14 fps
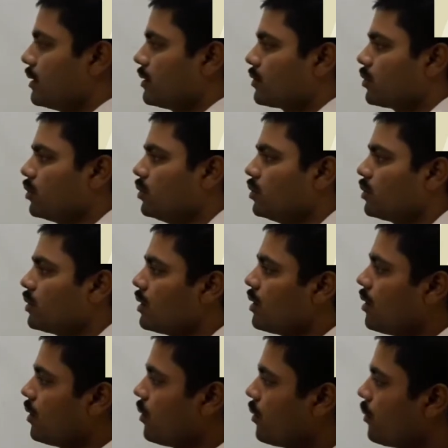So
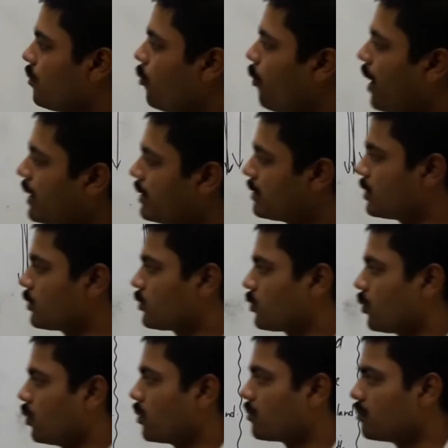why it is
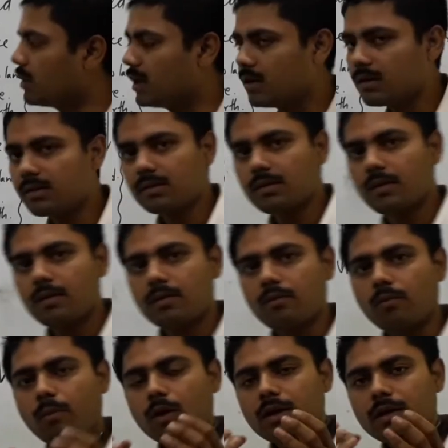so? Because
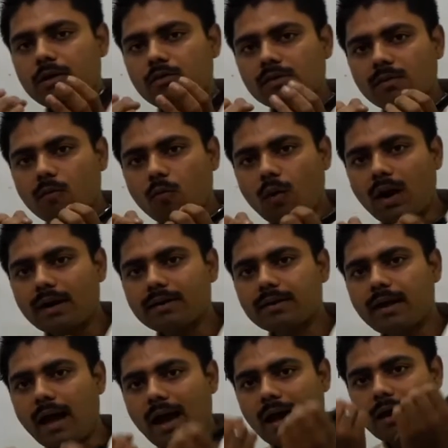molecules of
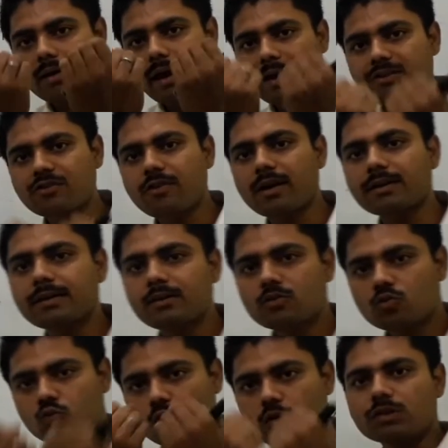water are
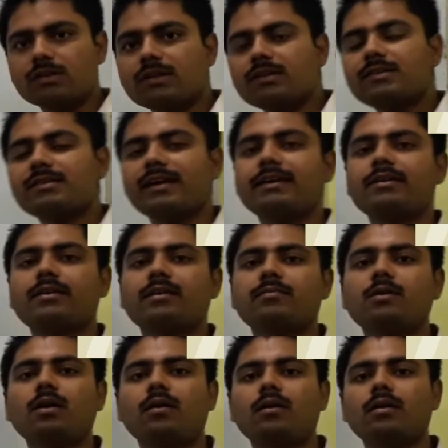attracted towards the center of
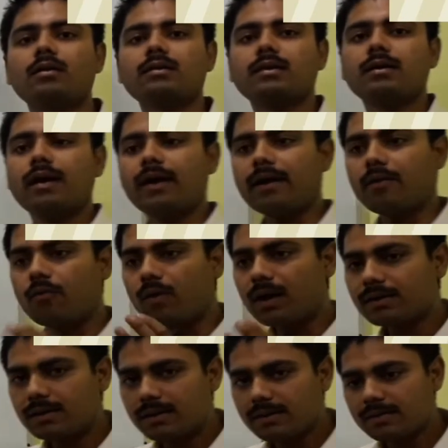the earth, and
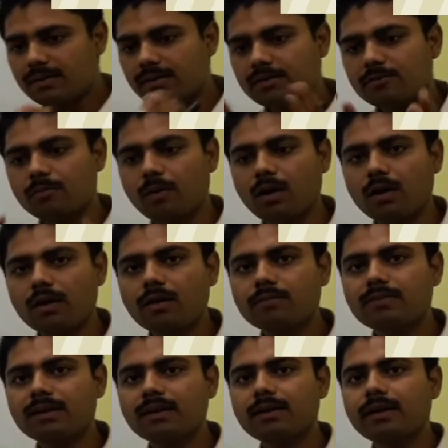water is the smaller
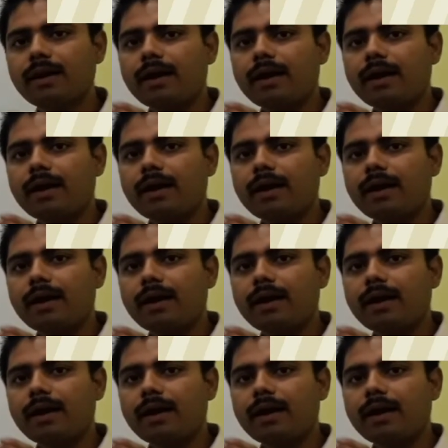object